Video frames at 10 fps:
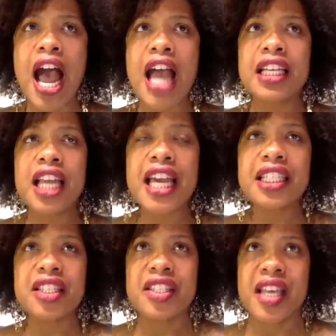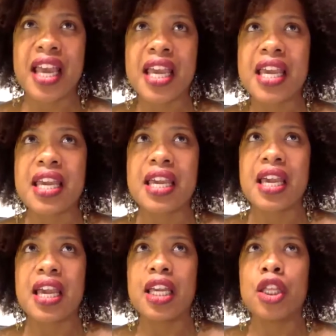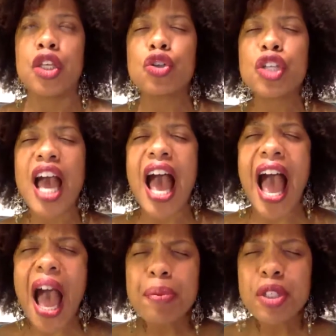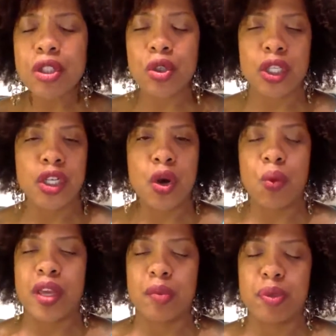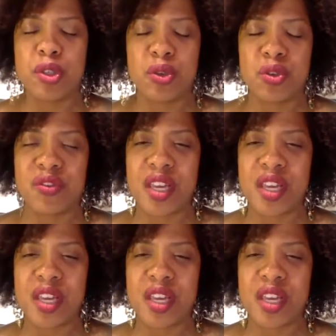I'd like to say there's absolutely no way the producers